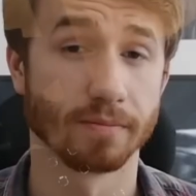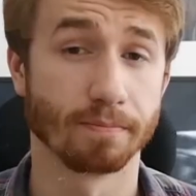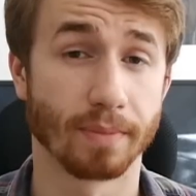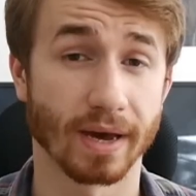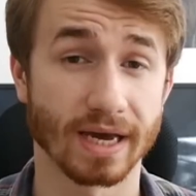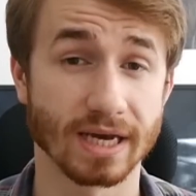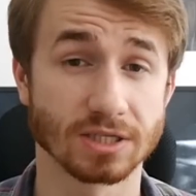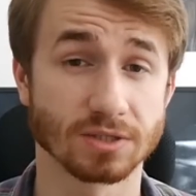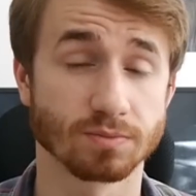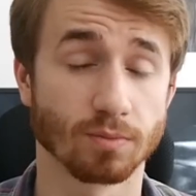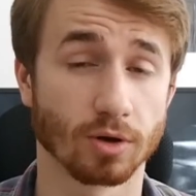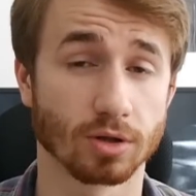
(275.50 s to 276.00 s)
the
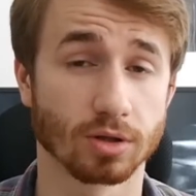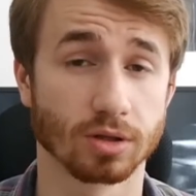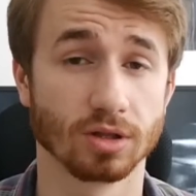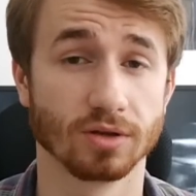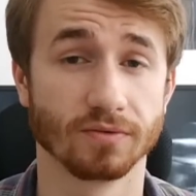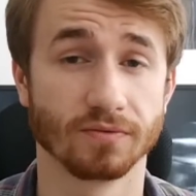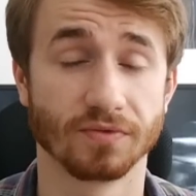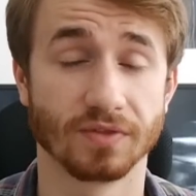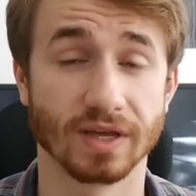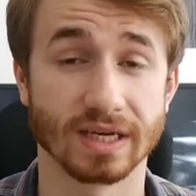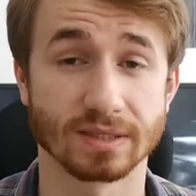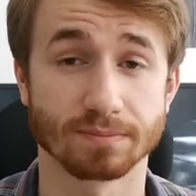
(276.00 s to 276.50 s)
base model
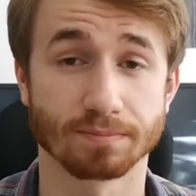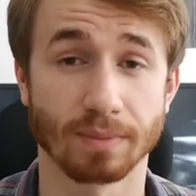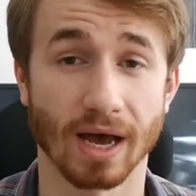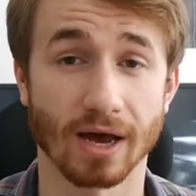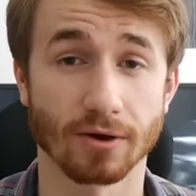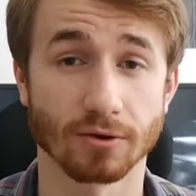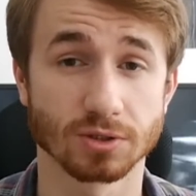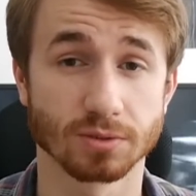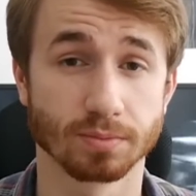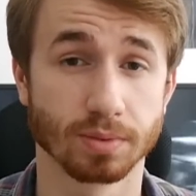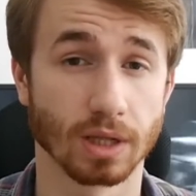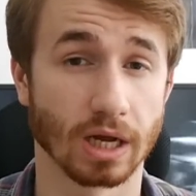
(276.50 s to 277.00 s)
of this
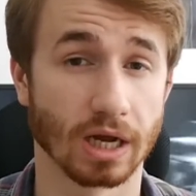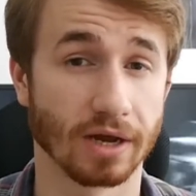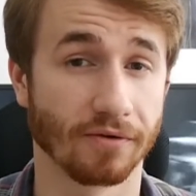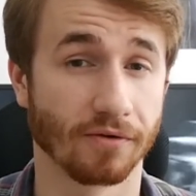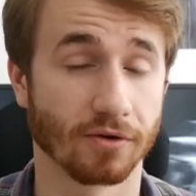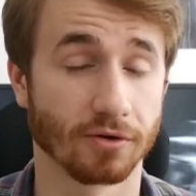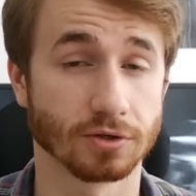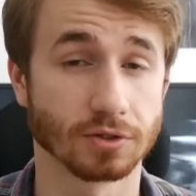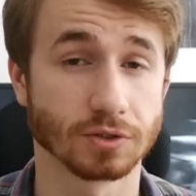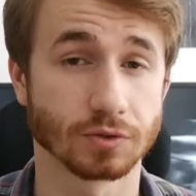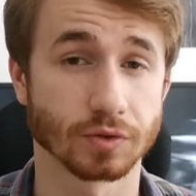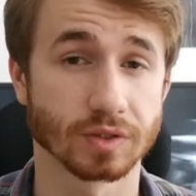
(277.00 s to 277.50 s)
power supply,
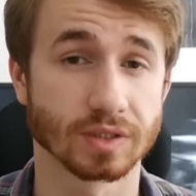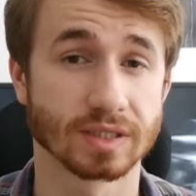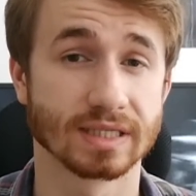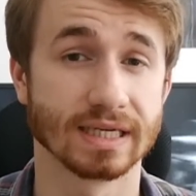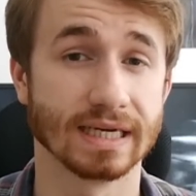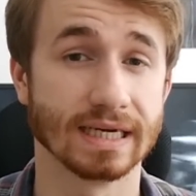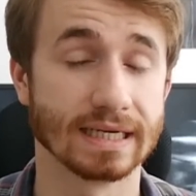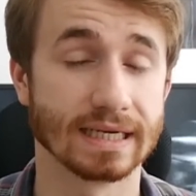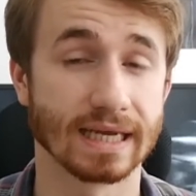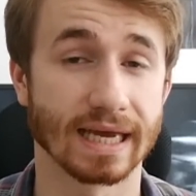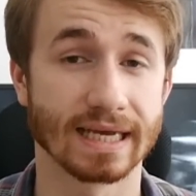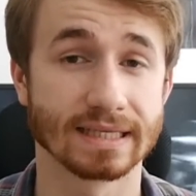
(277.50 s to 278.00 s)
if you're
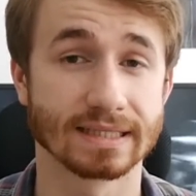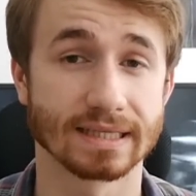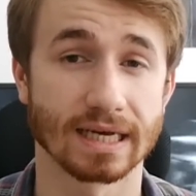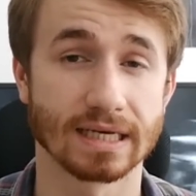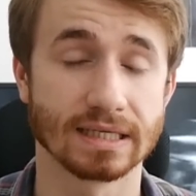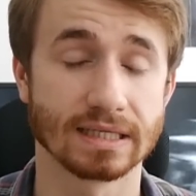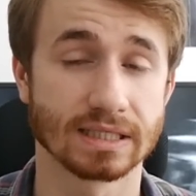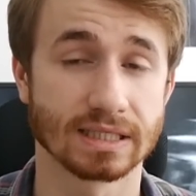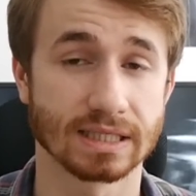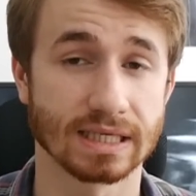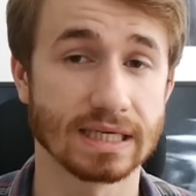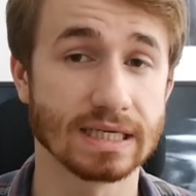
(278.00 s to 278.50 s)
interested, is
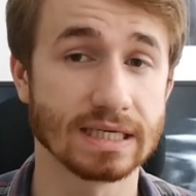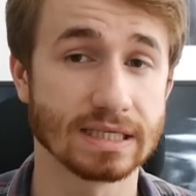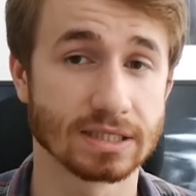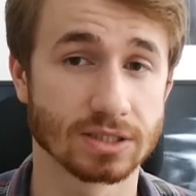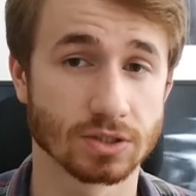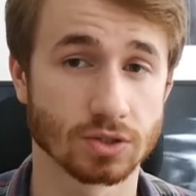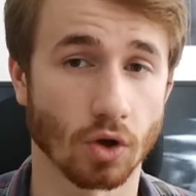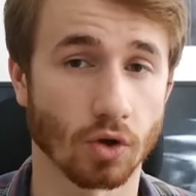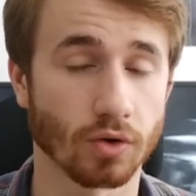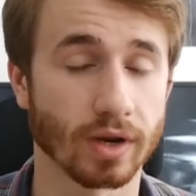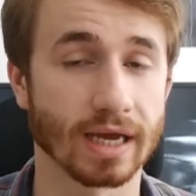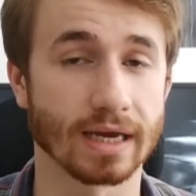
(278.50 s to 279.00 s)
a
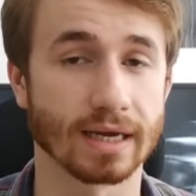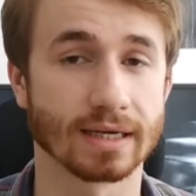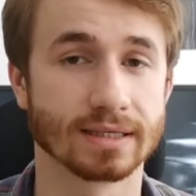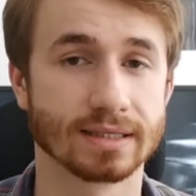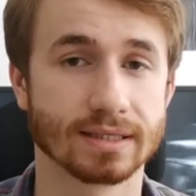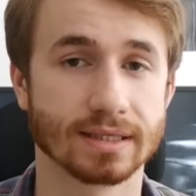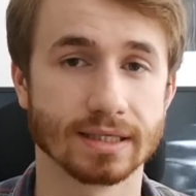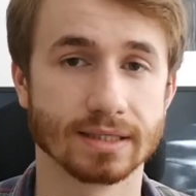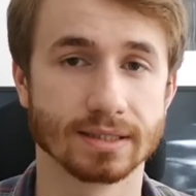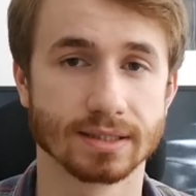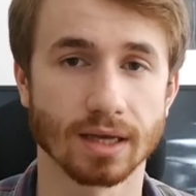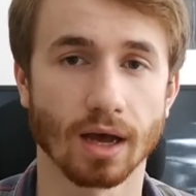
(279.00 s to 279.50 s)

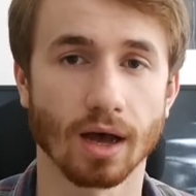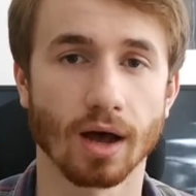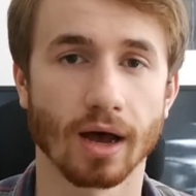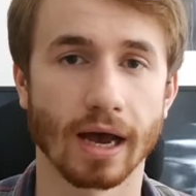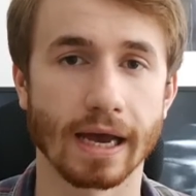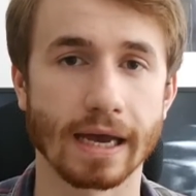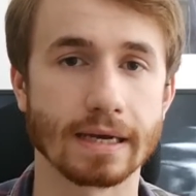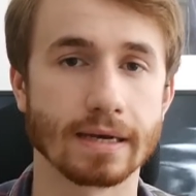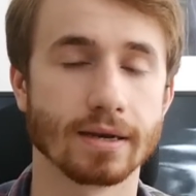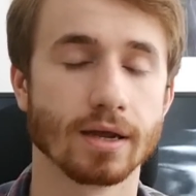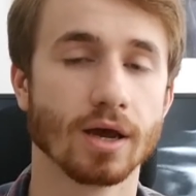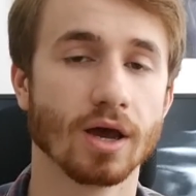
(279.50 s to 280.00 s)
Seasonic
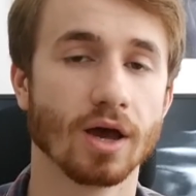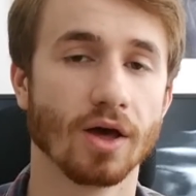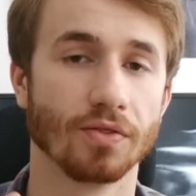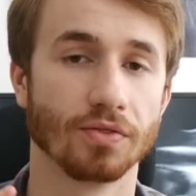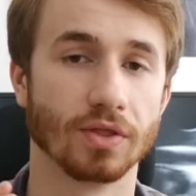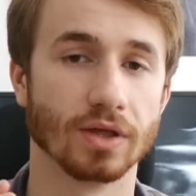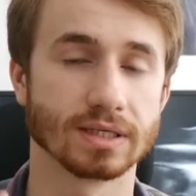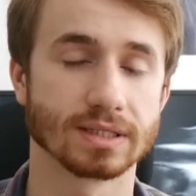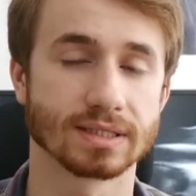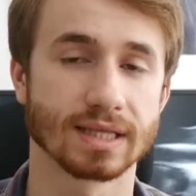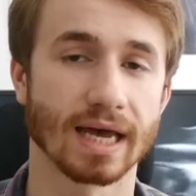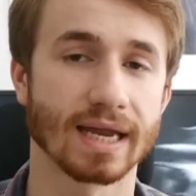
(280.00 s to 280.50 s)
design
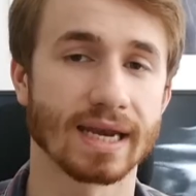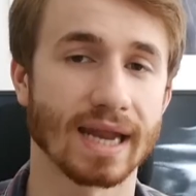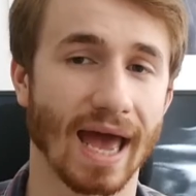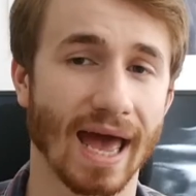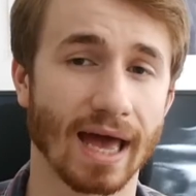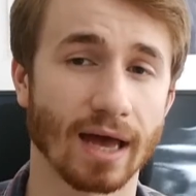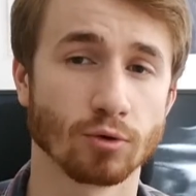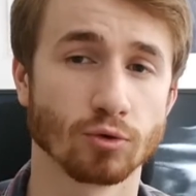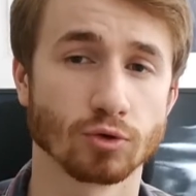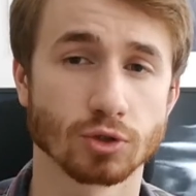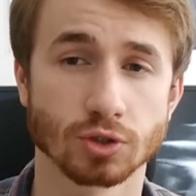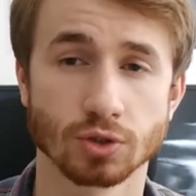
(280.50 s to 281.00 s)
that's then
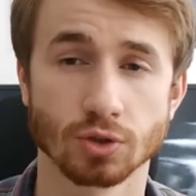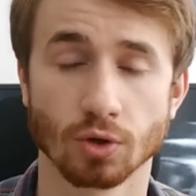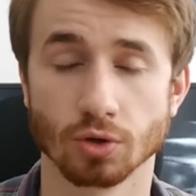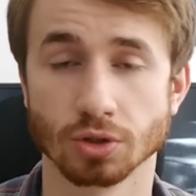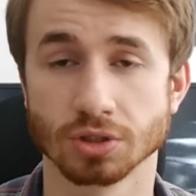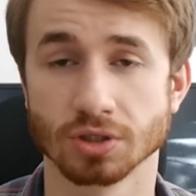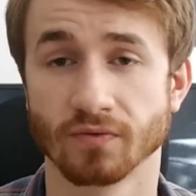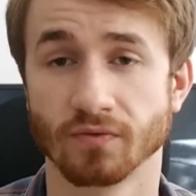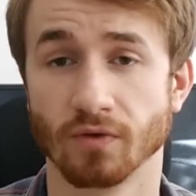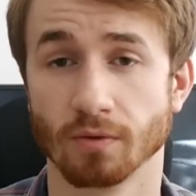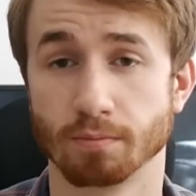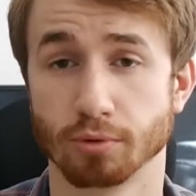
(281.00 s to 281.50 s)

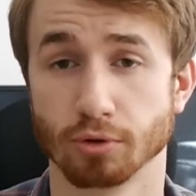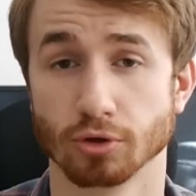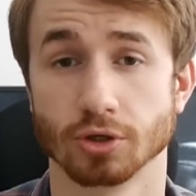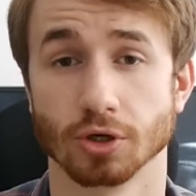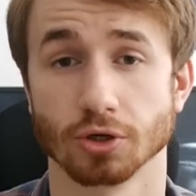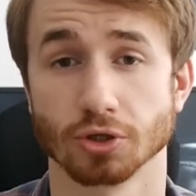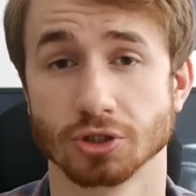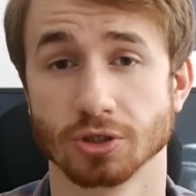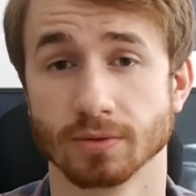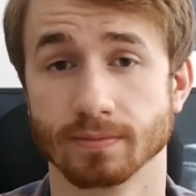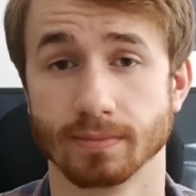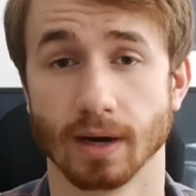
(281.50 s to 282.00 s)
outsourced for
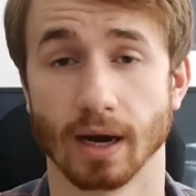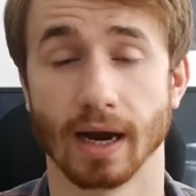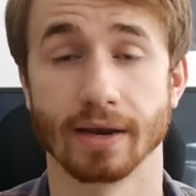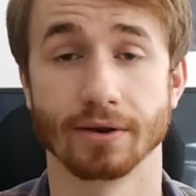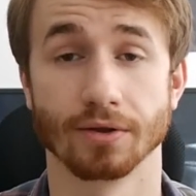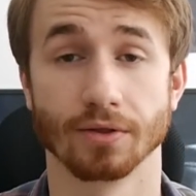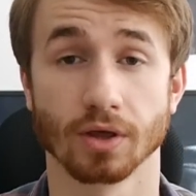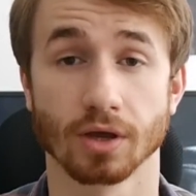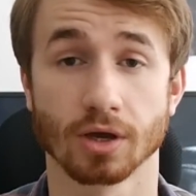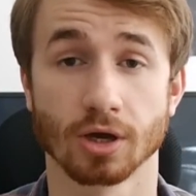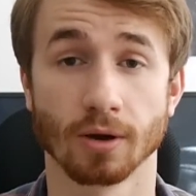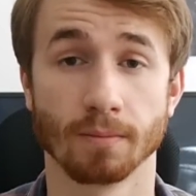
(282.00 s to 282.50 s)
production by
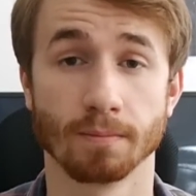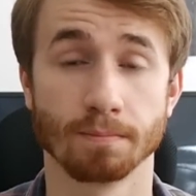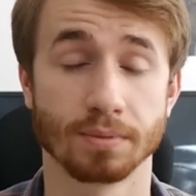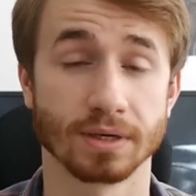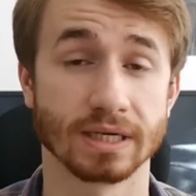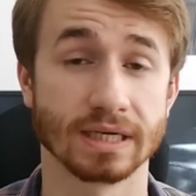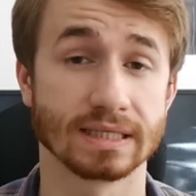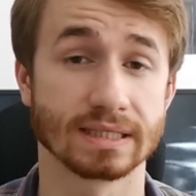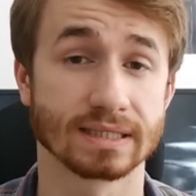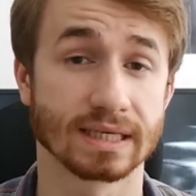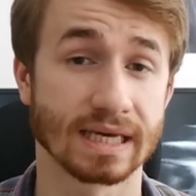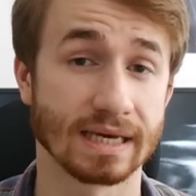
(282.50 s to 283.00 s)
another
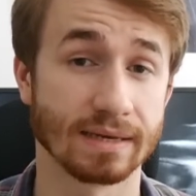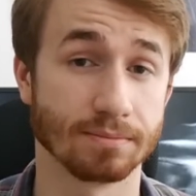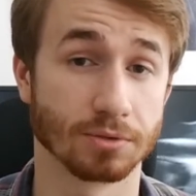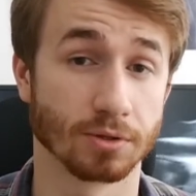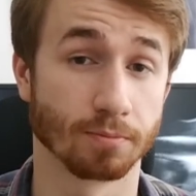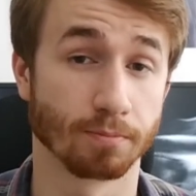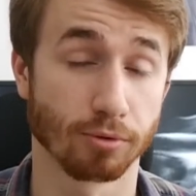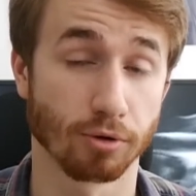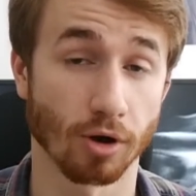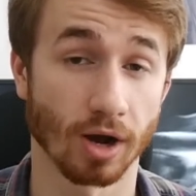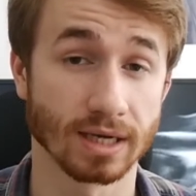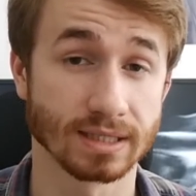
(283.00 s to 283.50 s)
company to keep
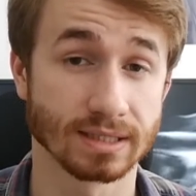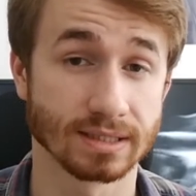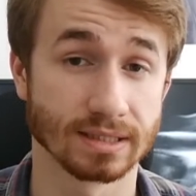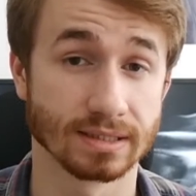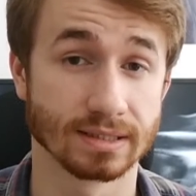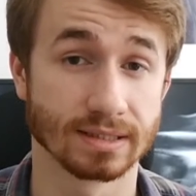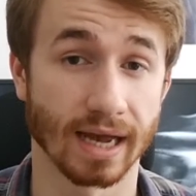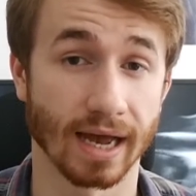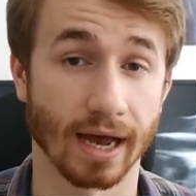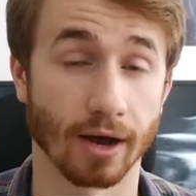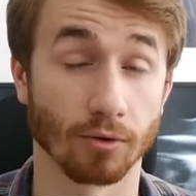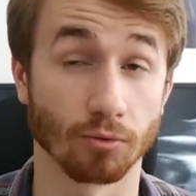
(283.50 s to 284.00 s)
the
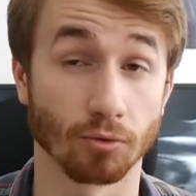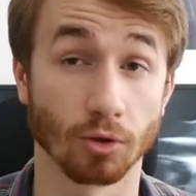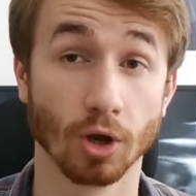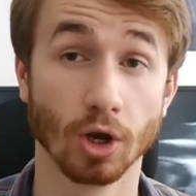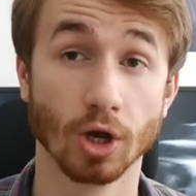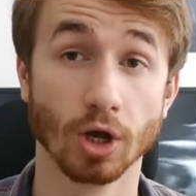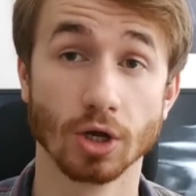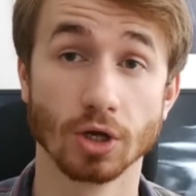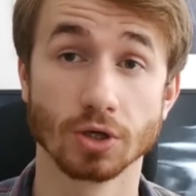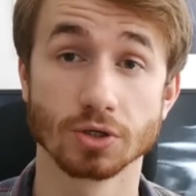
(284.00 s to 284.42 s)
prices down,